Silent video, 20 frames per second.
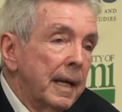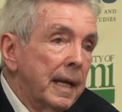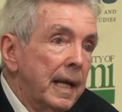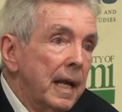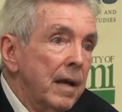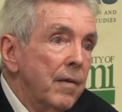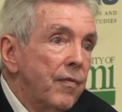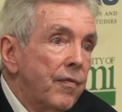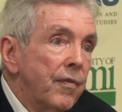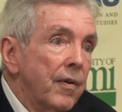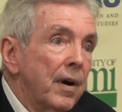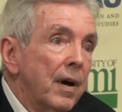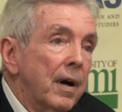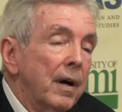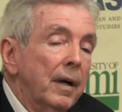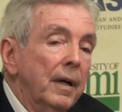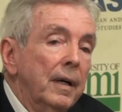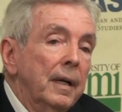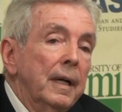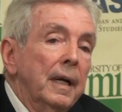give
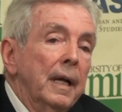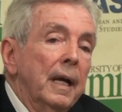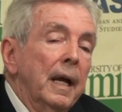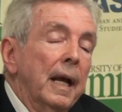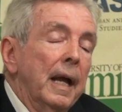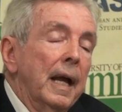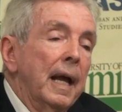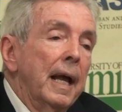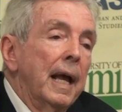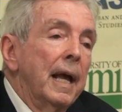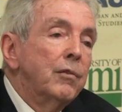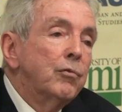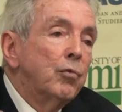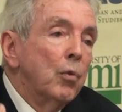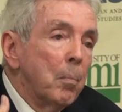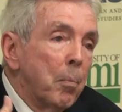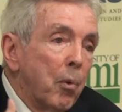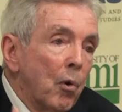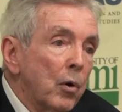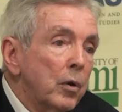a
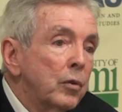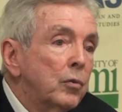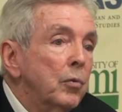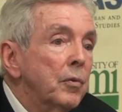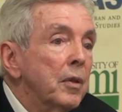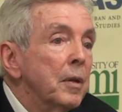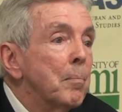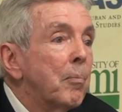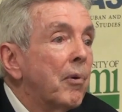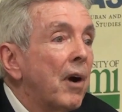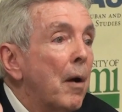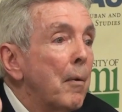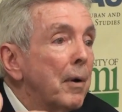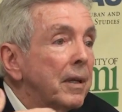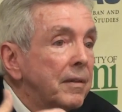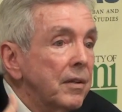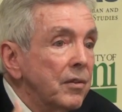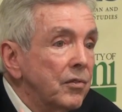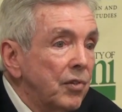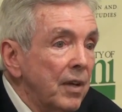support to the
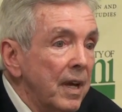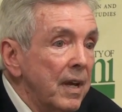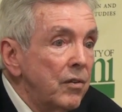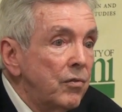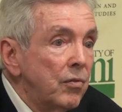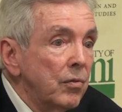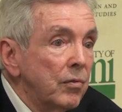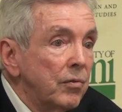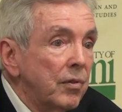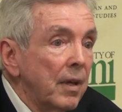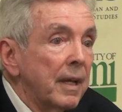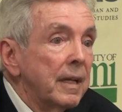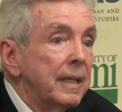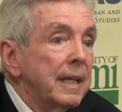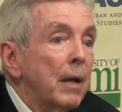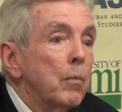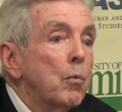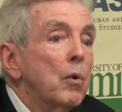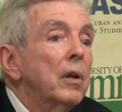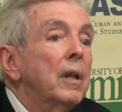privatizations, and
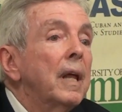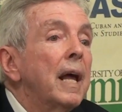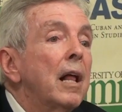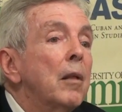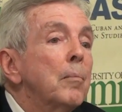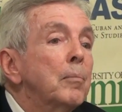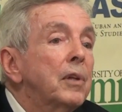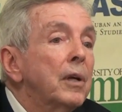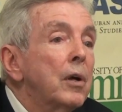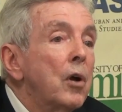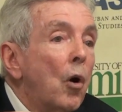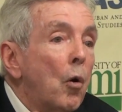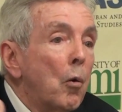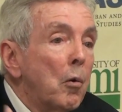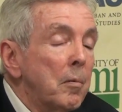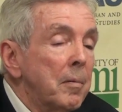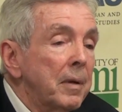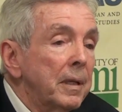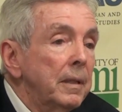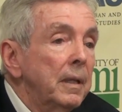that will help the
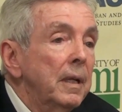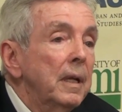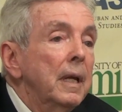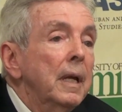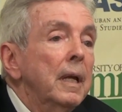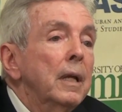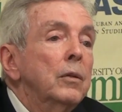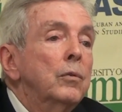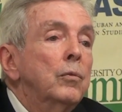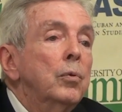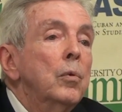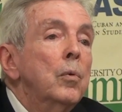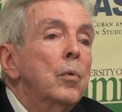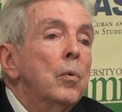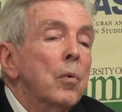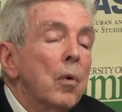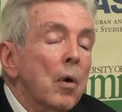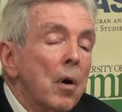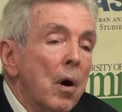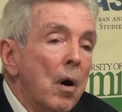government
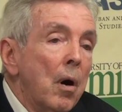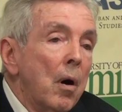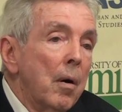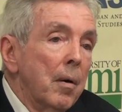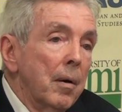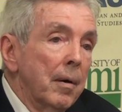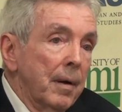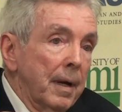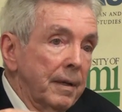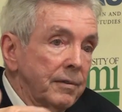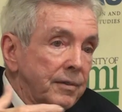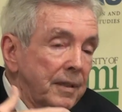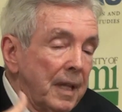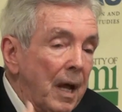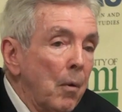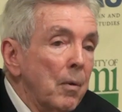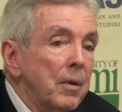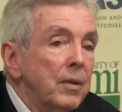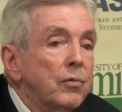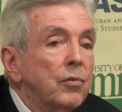to
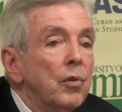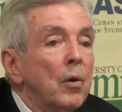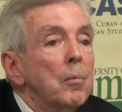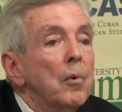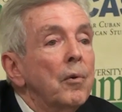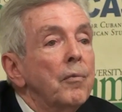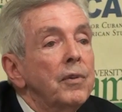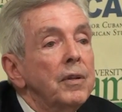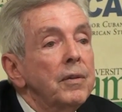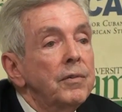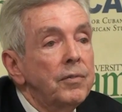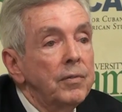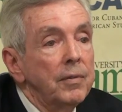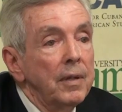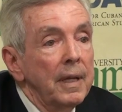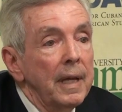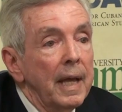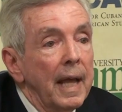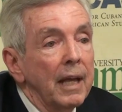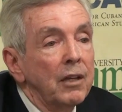establish some of these
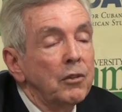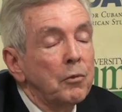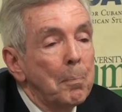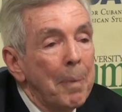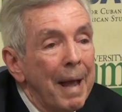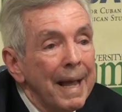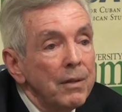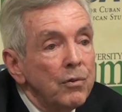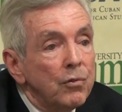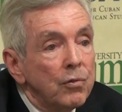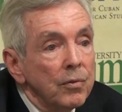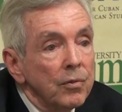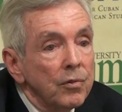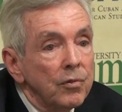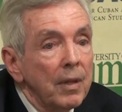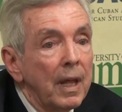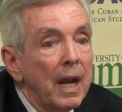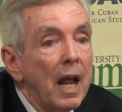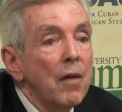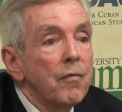
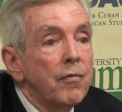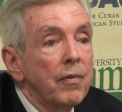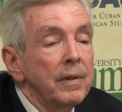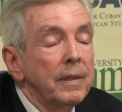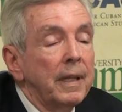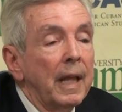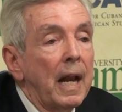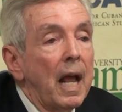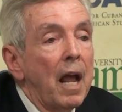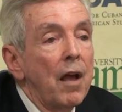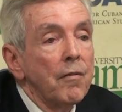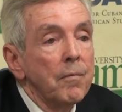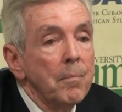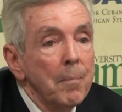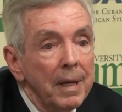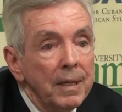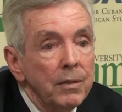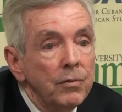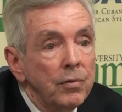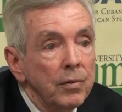expansions that I have
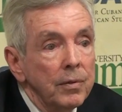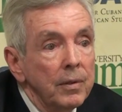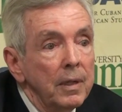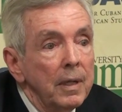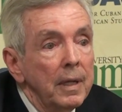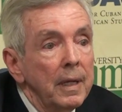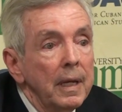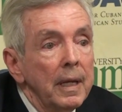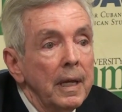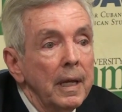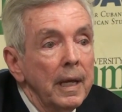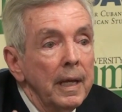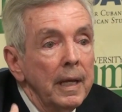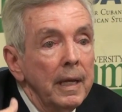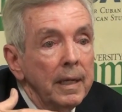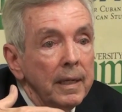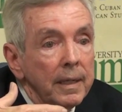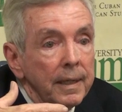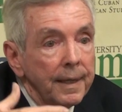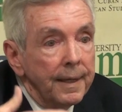mentioned
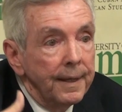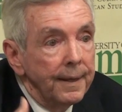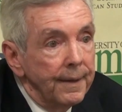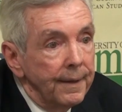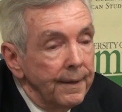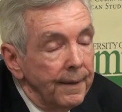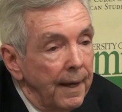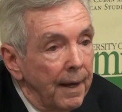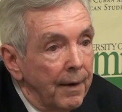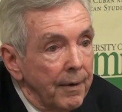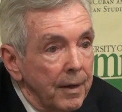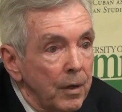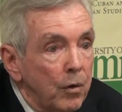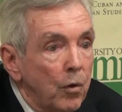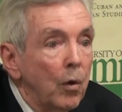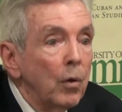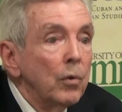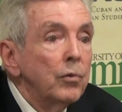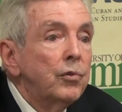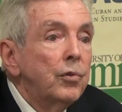in
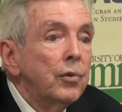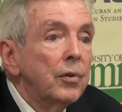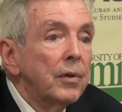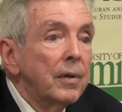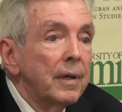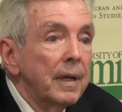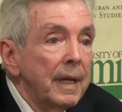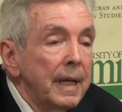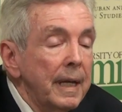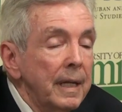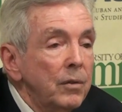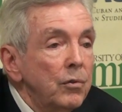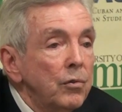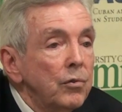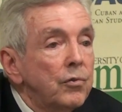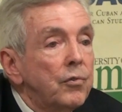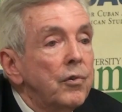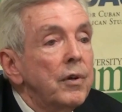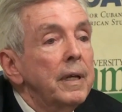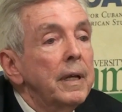agriculture,
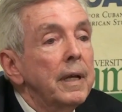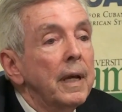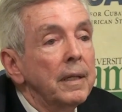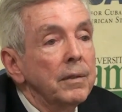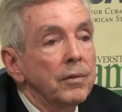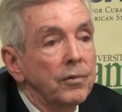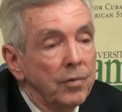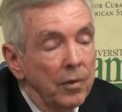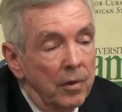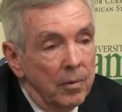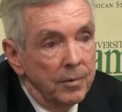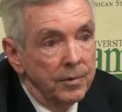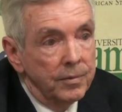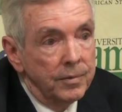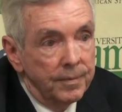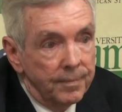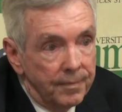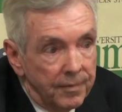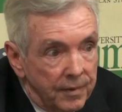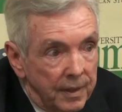industry, and
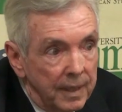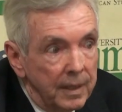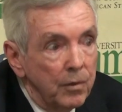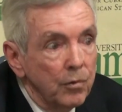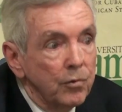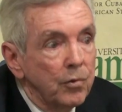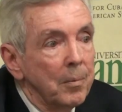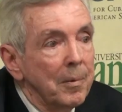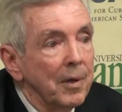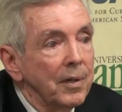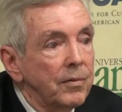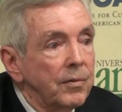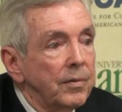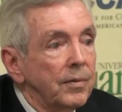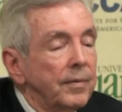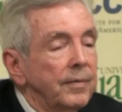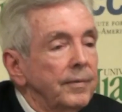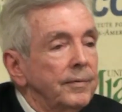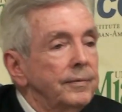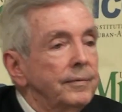service. Thank you so much.